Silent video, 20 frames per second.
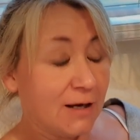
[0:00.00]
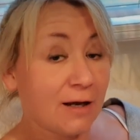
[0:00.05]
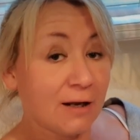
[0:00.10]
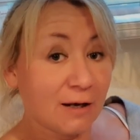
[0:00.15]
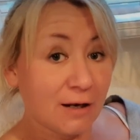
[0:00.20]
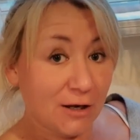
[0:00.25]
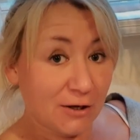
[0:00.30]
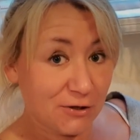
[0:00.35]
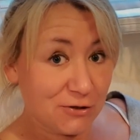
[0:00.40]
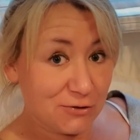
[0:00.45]

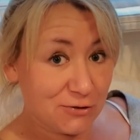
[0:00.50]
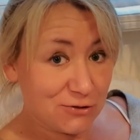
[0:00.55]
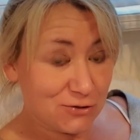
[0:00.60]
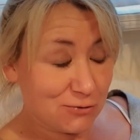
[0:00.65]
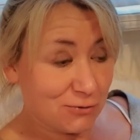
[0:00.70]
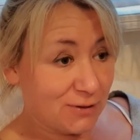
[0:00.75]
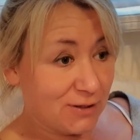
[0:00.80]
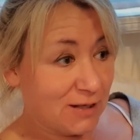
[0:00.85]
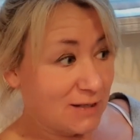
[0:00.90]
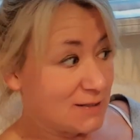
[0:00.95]
like you
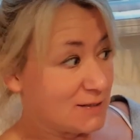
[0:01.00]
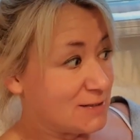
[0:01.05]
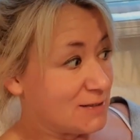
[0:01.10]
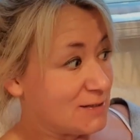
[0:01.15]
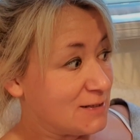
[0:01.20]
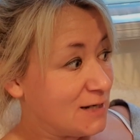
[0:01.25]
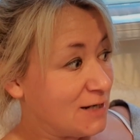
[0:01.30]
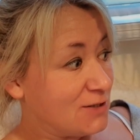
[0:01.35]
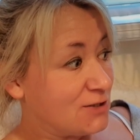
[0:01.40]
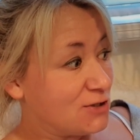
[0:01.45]
saw
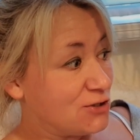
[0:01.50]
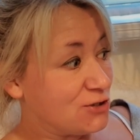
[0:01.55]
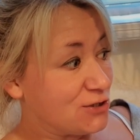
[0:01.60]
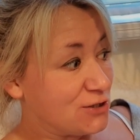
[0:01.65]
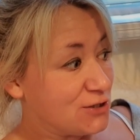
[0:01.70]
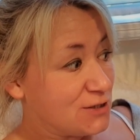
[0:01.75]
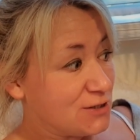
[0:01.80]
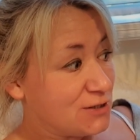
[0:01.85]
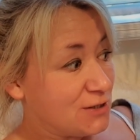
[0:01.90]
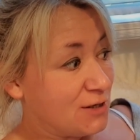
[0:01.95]
yesterday, to
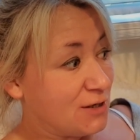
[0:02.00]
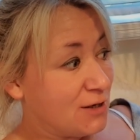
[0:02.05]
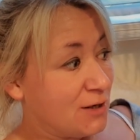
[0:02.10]
just